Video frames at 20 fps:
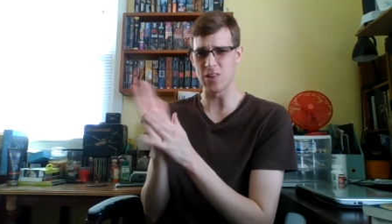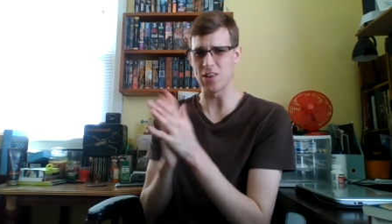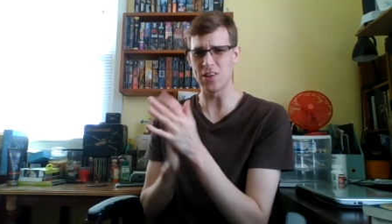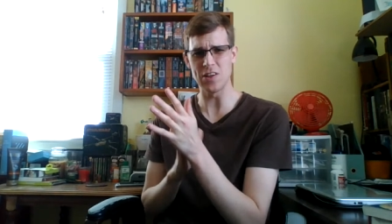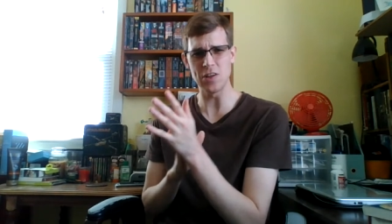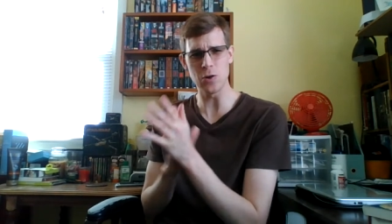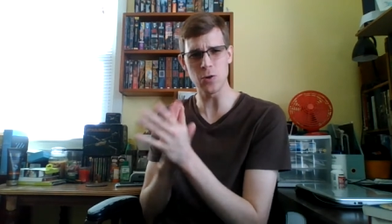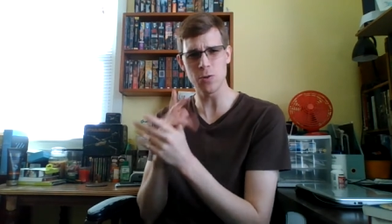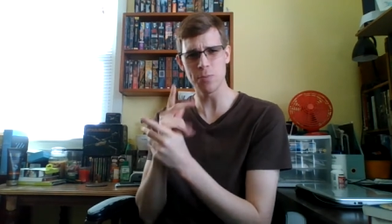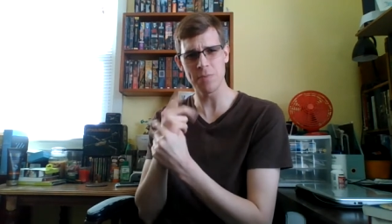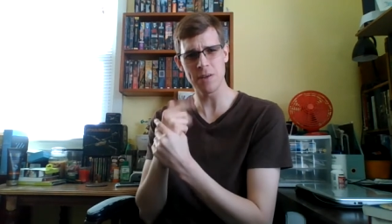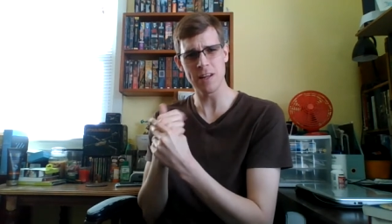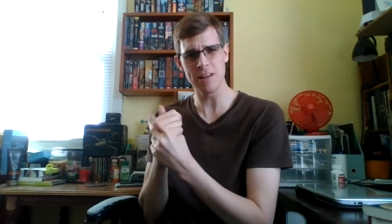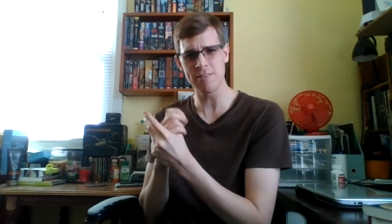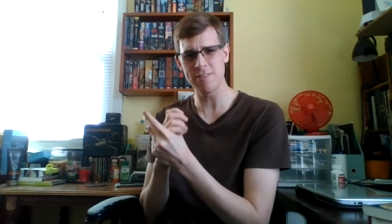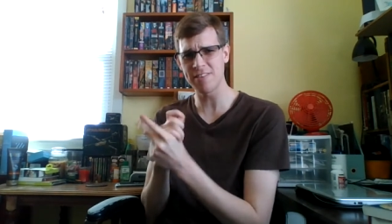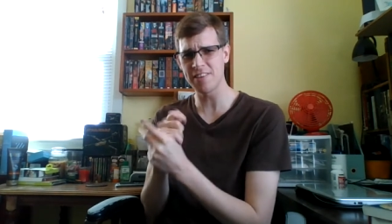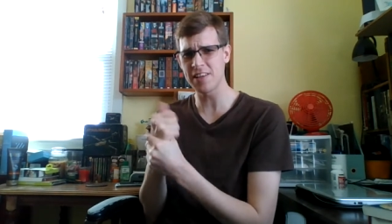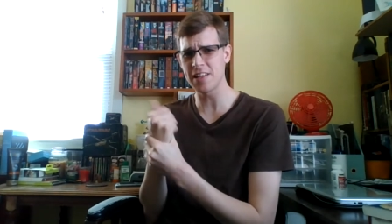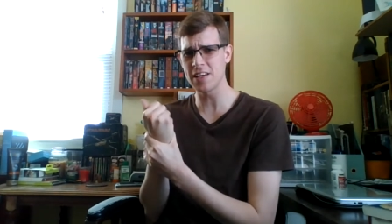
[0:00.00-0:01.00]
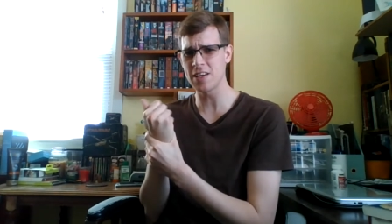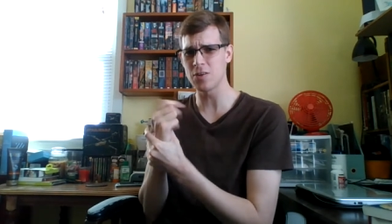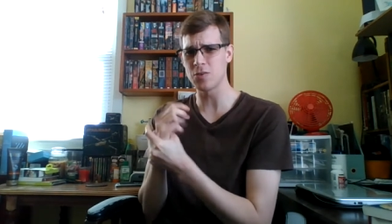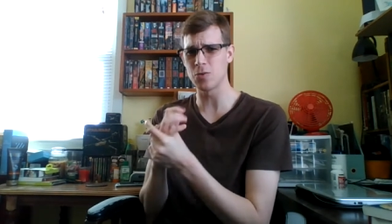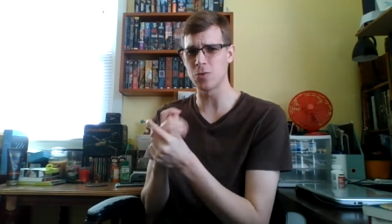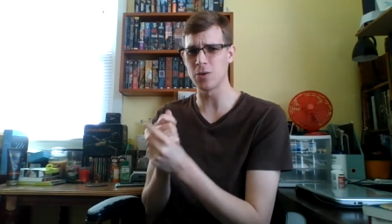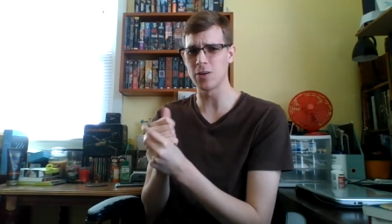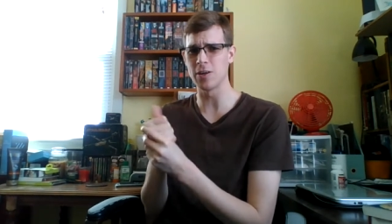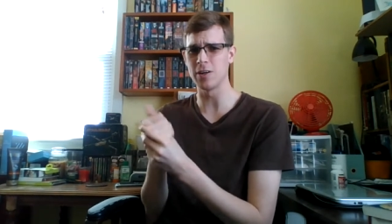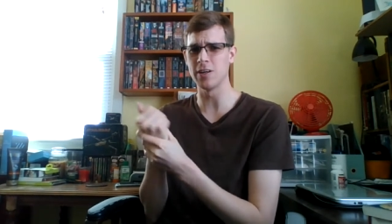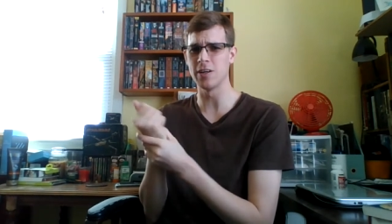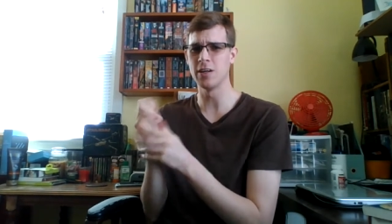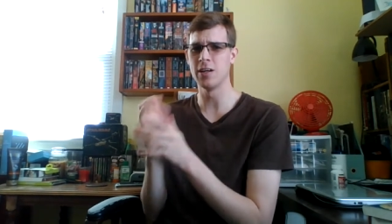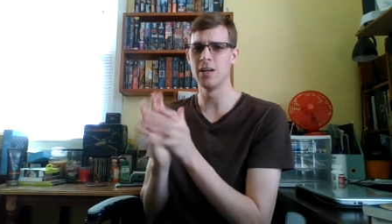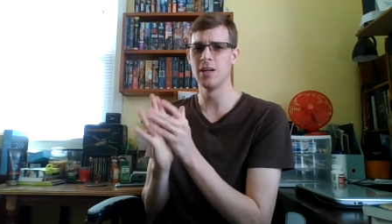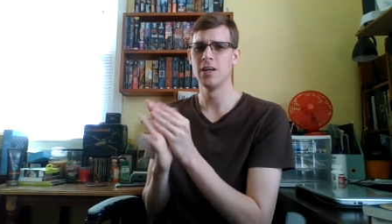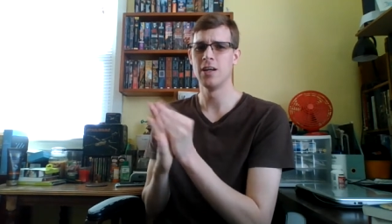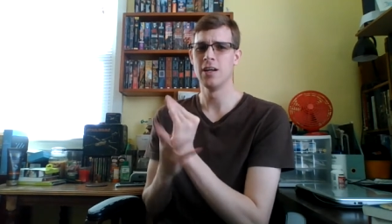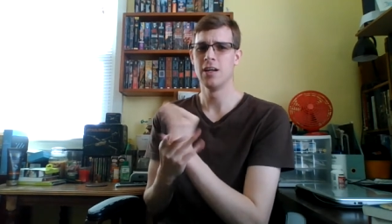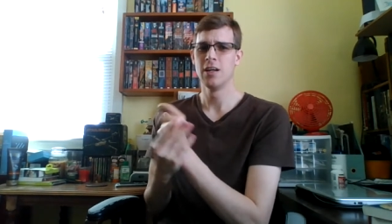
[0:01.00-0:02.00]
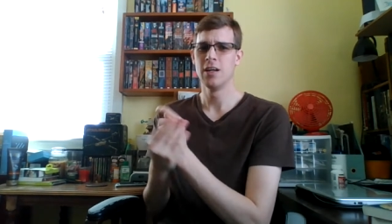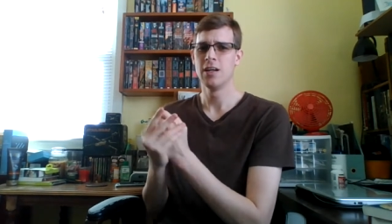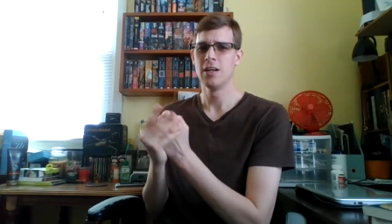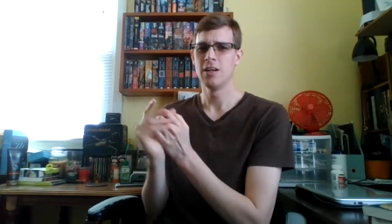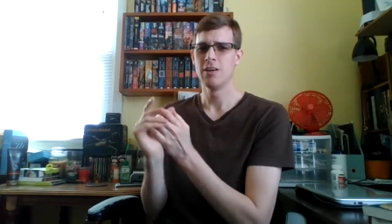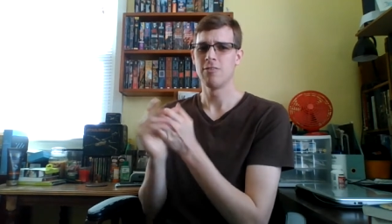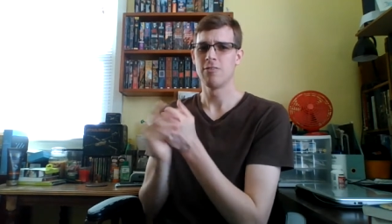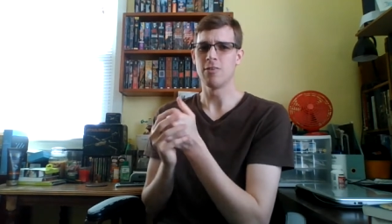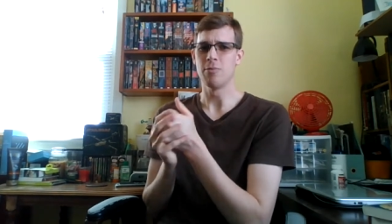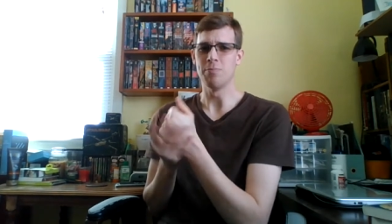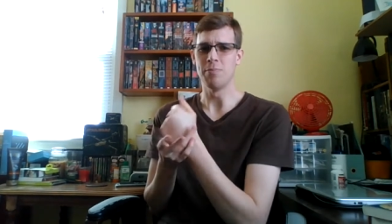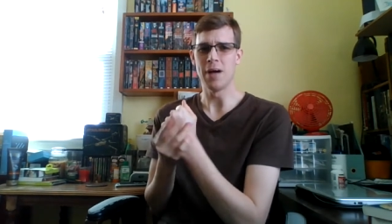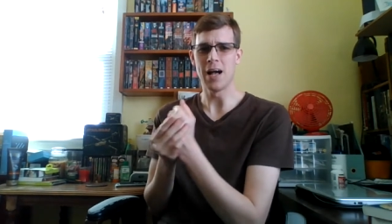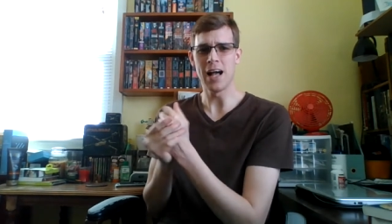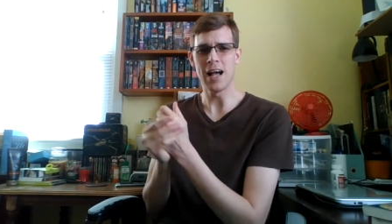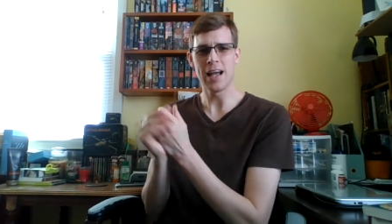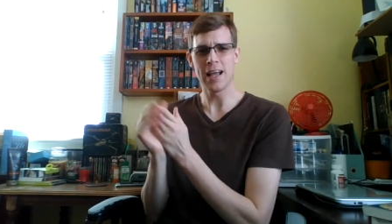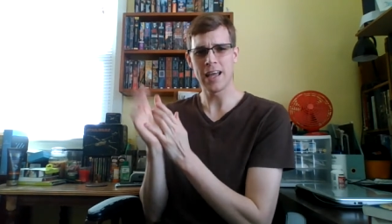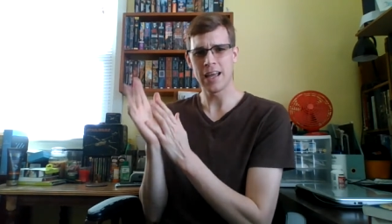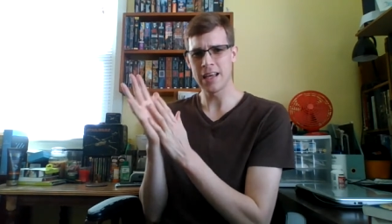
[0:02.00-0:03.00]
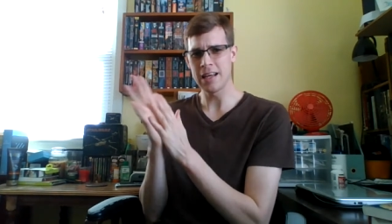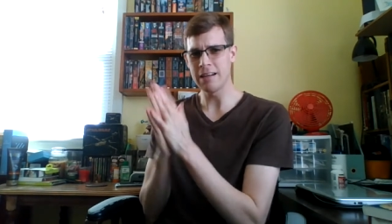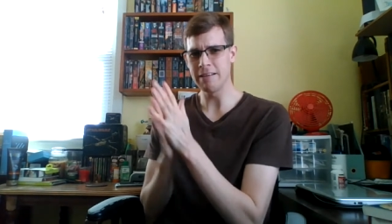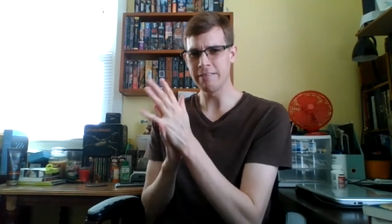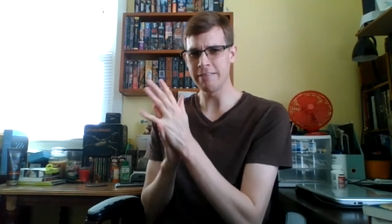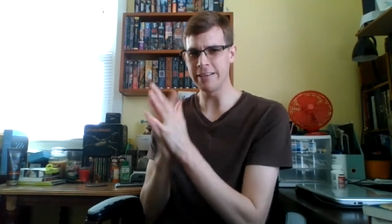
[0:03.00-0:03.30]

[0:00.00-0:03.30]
your benefit or for mine.